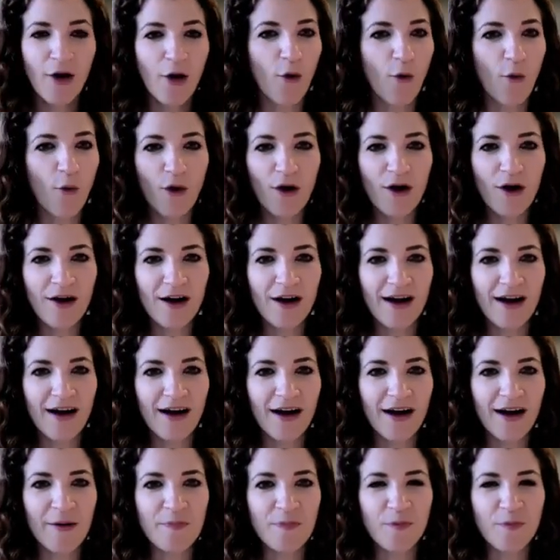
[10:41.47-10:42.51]
or
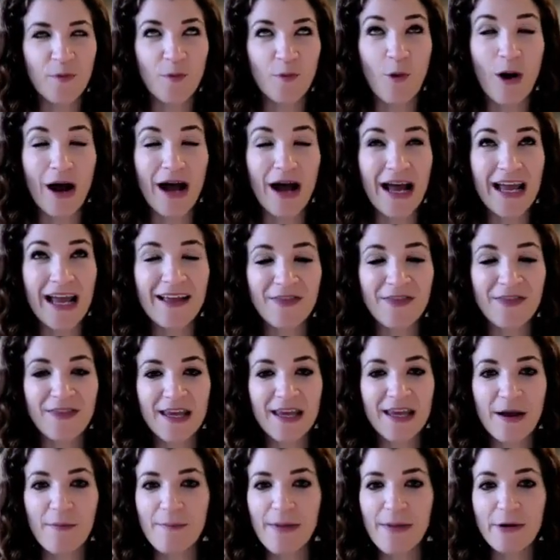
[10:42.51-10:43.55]
why
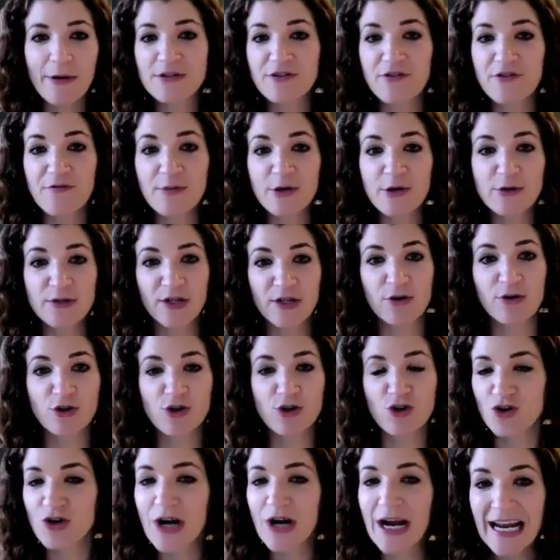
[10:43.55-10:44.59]
the amount of musical
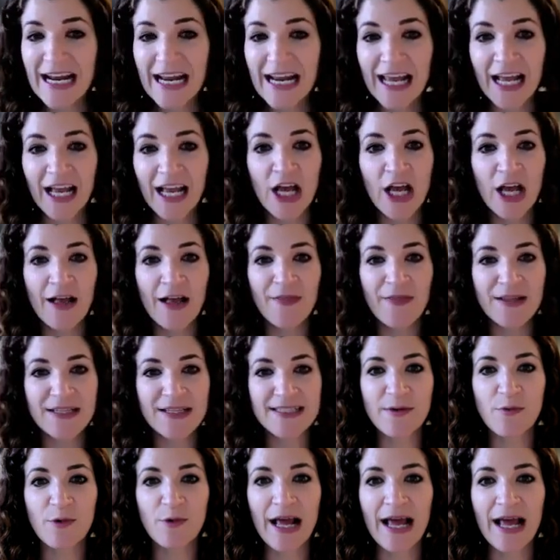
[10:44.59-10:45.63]
training that
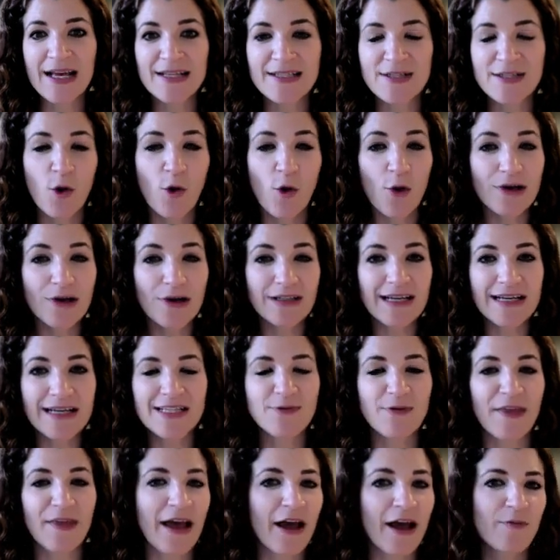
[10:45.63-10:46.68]
someone has
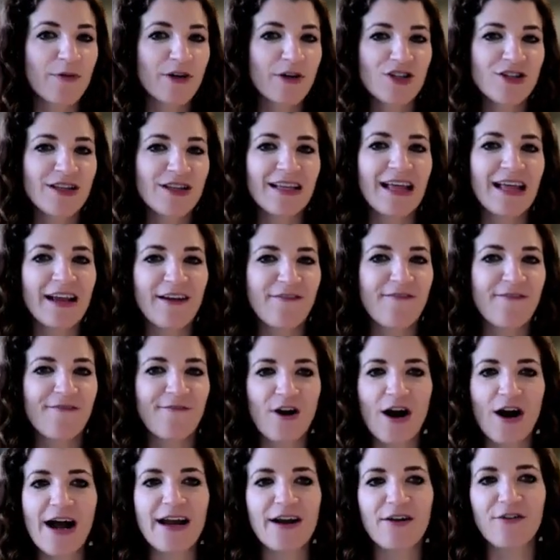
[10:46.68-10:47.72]
correlates with how much they like
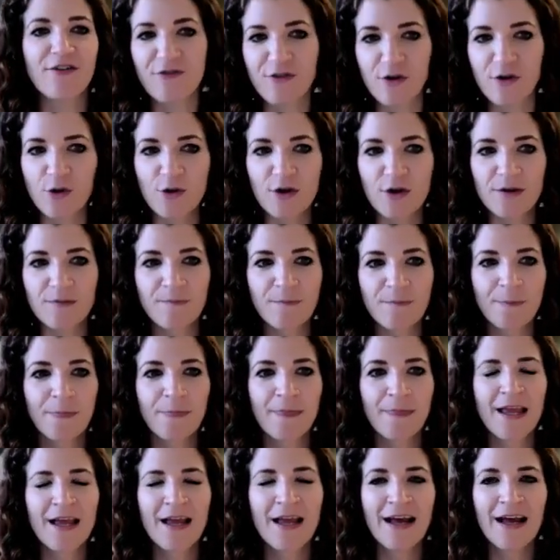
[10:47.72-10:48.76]
fried food.
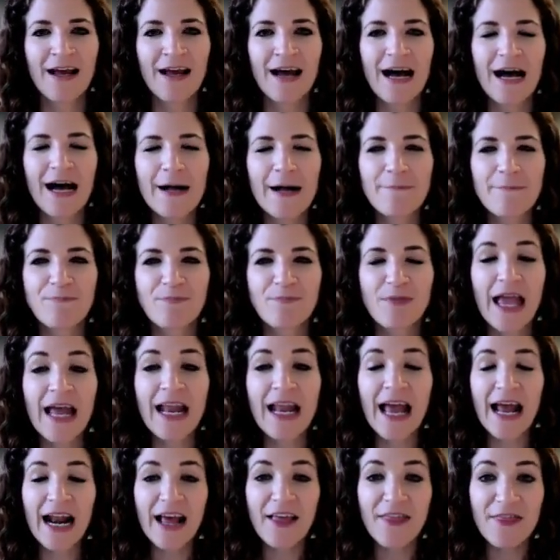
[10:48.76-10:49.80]
And
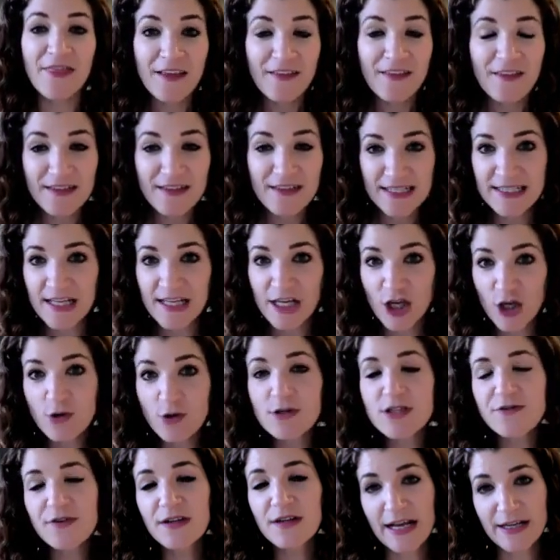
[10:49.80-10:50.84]
I think that this is a
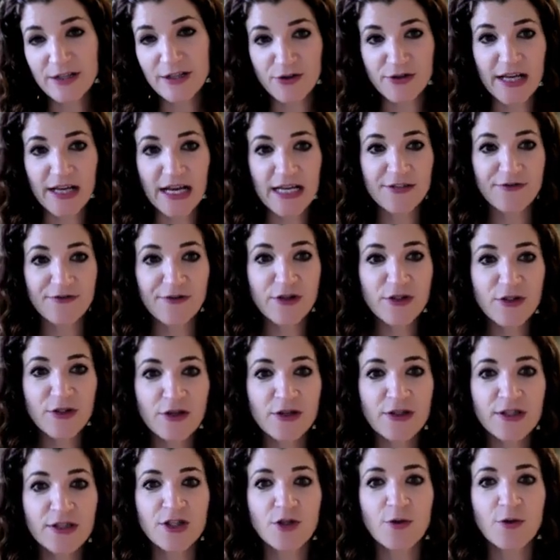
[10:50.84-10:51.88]
useful exercise for
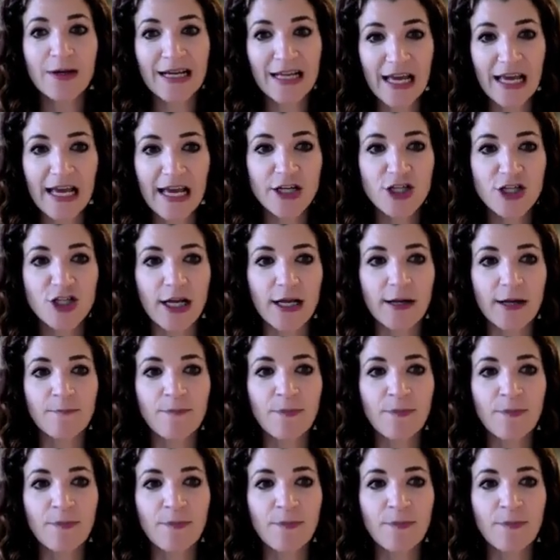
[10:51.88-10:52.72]
students to engage in,